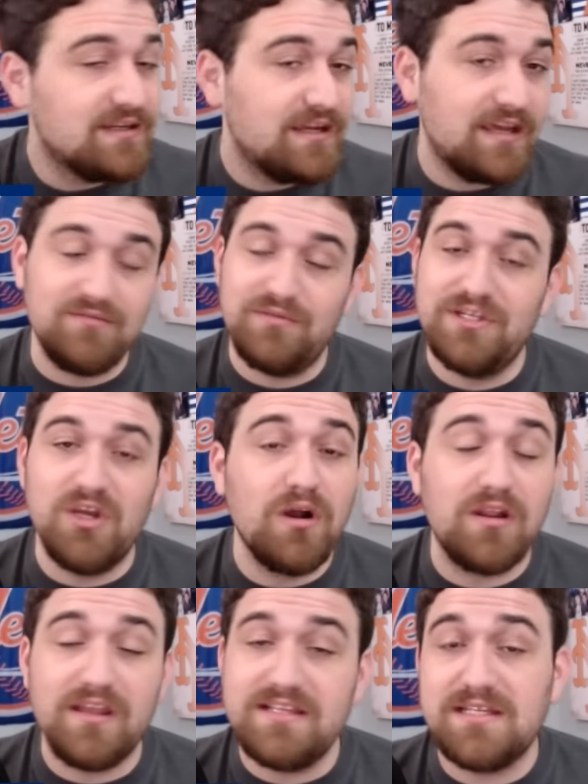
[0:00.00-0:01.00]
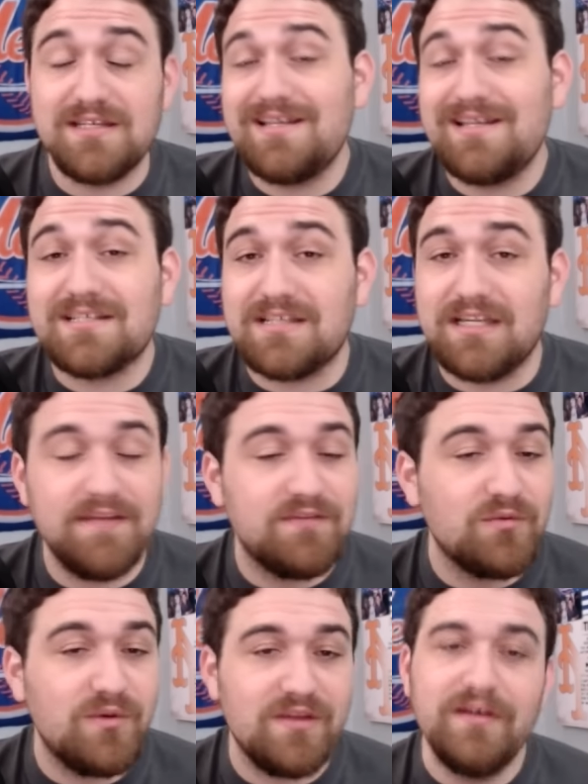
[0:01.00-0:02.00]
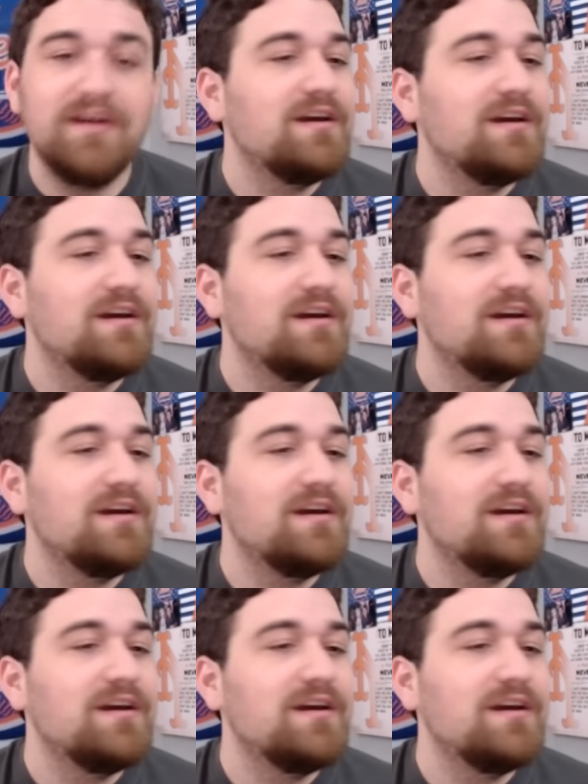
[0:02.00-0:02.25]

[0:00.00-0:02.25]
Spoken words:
And we know Iglesias doesn't. Even with